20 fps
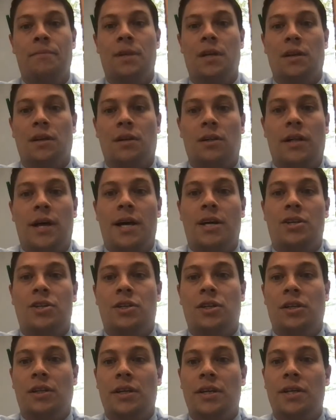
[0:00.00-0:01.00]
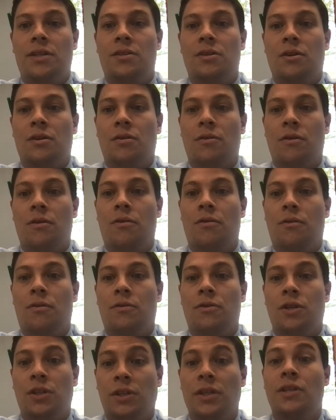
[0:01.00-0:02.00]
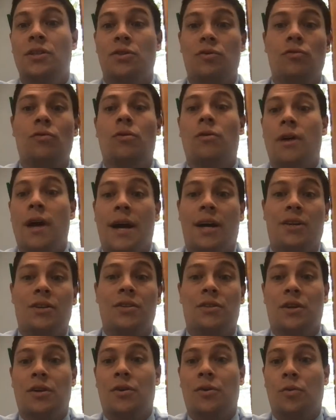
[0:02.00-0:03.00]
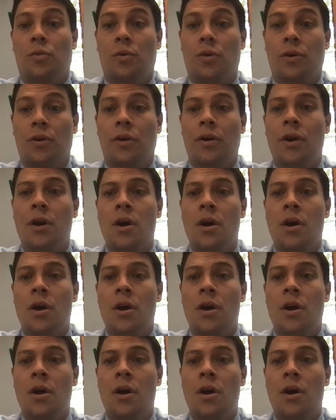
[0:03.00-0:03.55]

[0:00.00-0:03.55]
In class, she leads through her actions and her work,